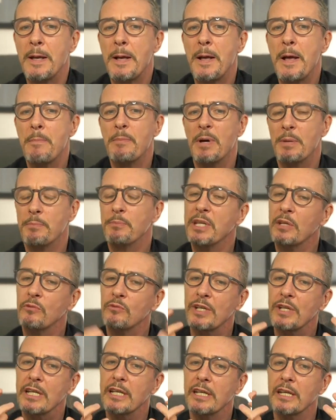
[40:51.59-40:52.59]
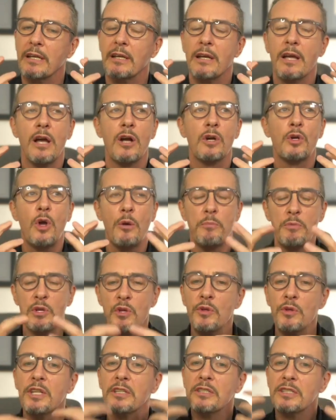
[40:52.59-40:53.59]
but being really
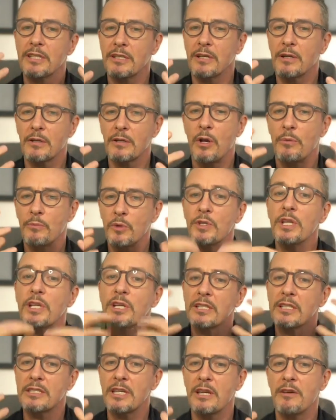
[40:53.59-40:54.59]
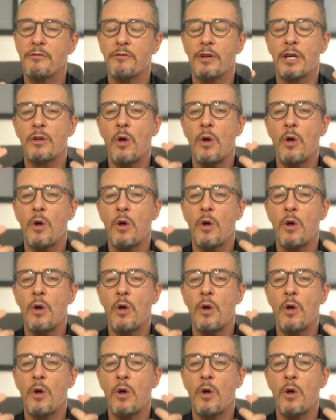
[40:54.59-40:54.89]
communicative and